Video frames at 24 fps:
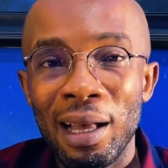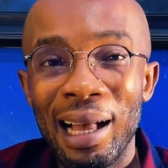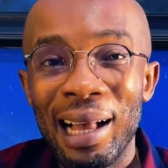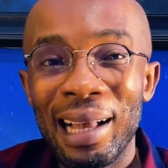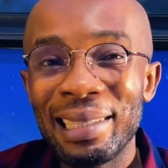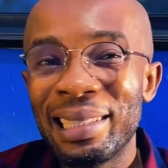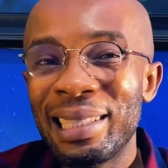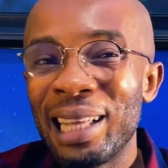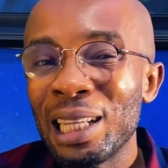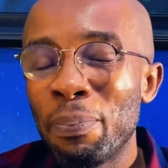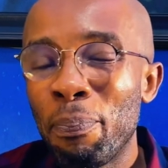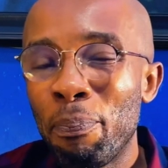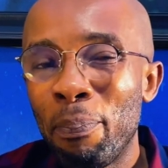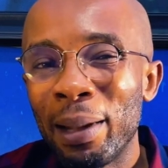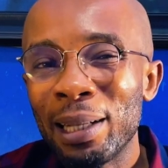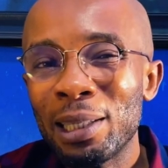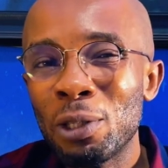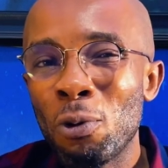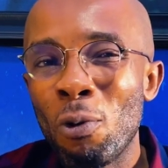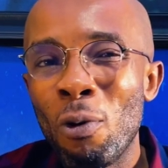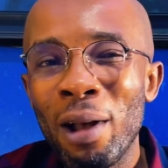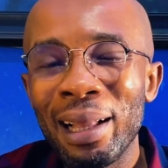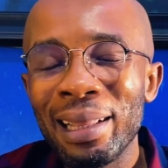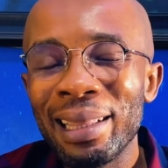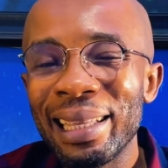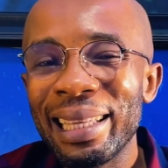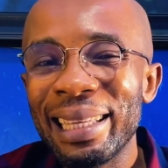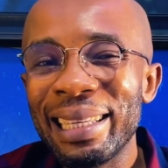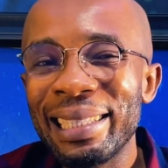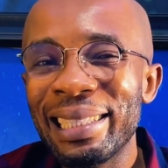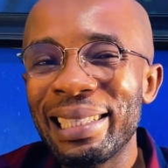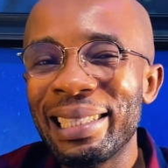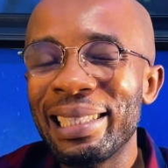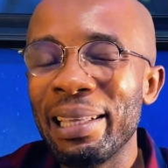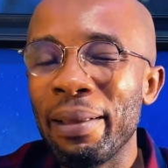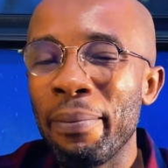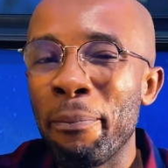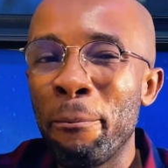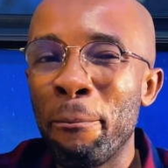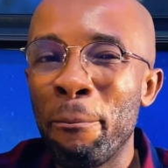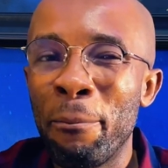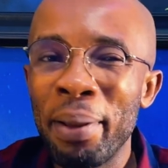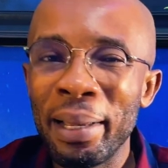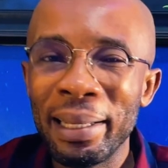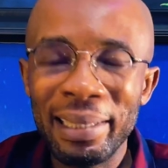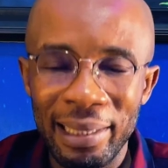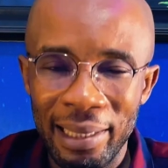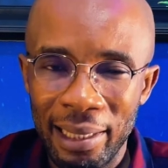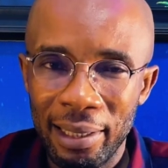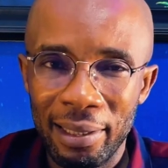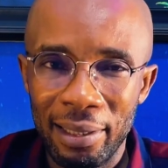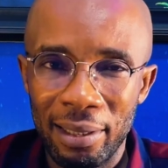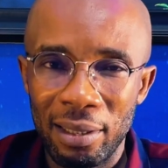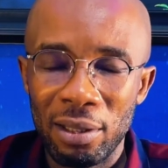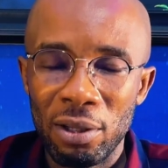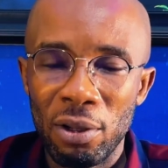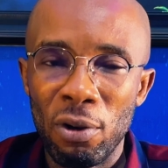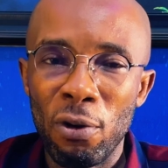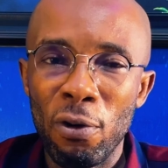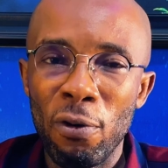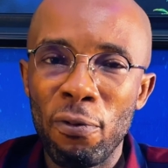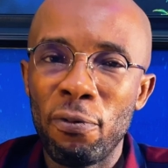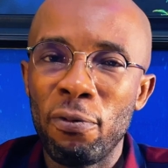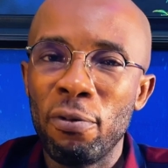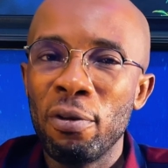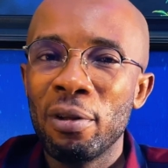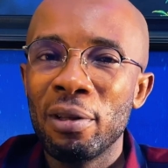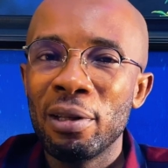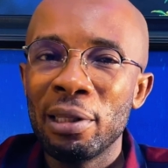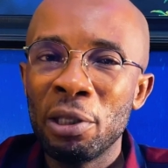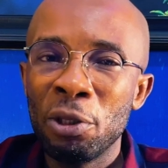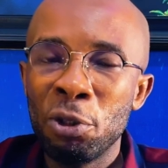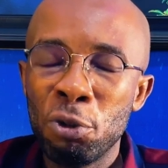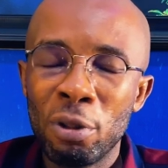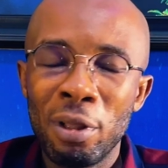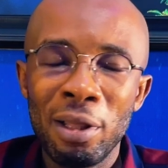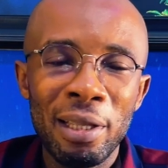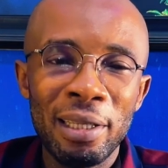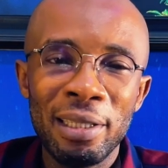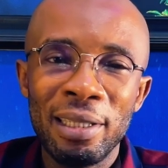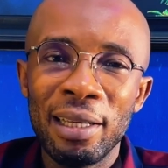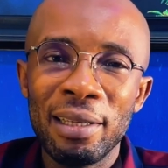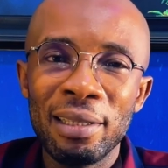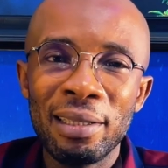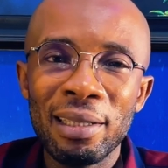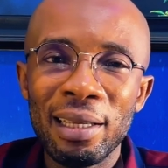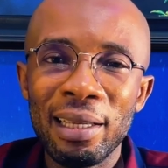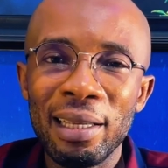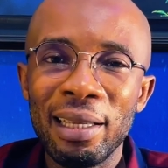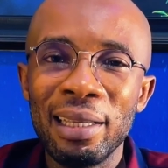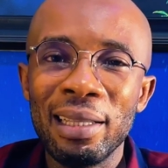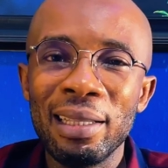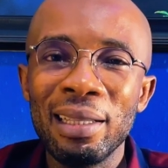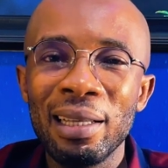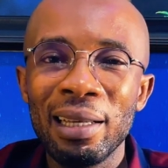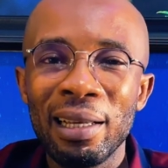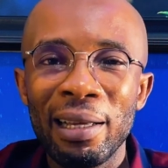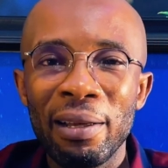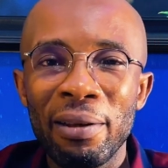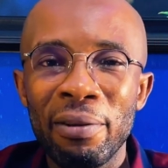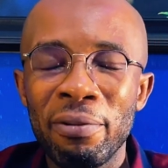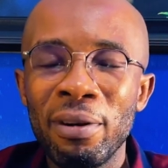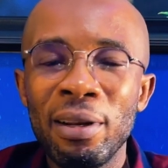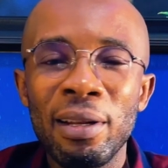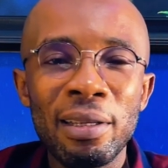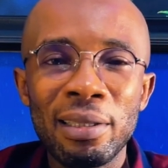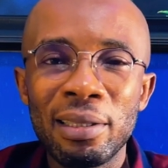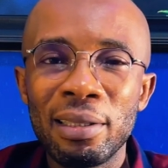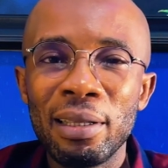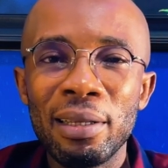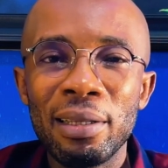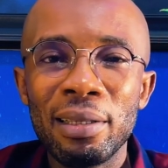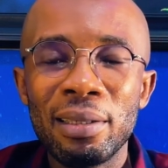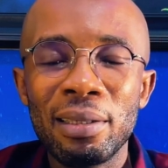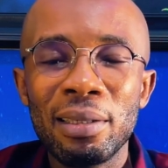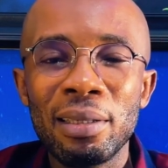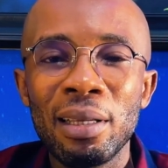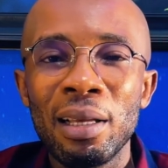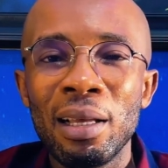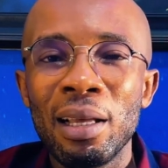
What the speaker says: as that part 1 is the basics of due diligence in real estate.